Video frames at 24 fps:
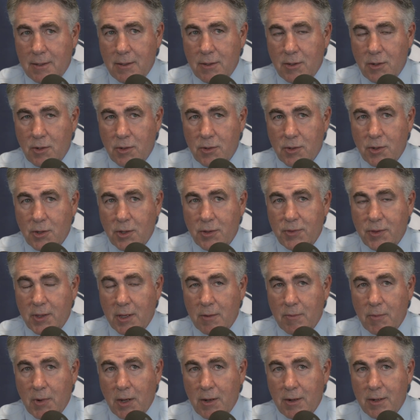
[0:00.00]
you know the good thing
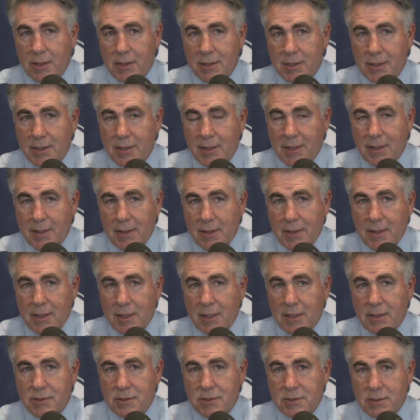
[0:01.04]
about it,
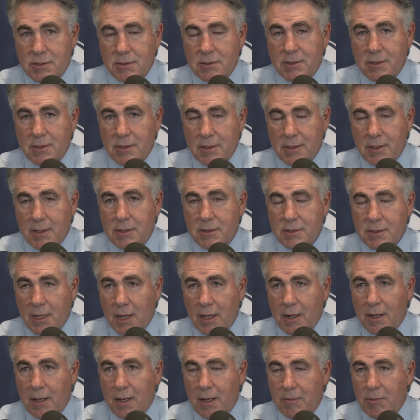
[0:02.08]
he's he's
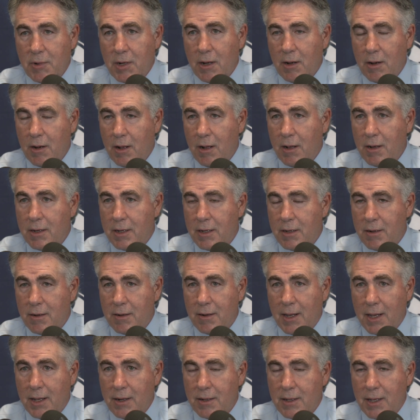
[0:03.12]
kind of humming along
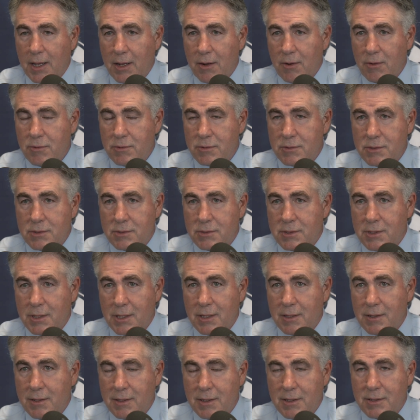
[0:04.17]
here. I, I don't
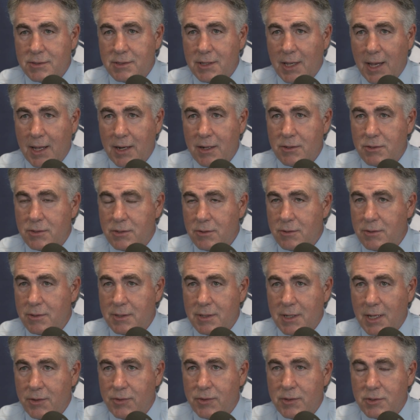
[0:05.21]
see his attitude.
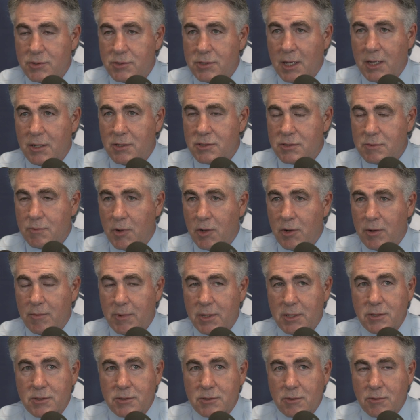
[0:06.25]
Nothing changes about him.
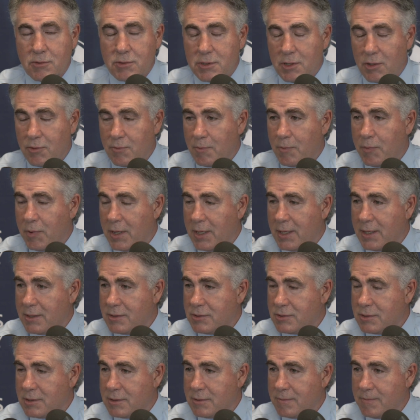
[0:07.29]
He just goes out and
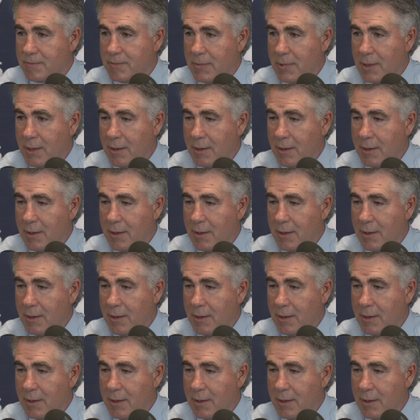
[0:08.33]
plays and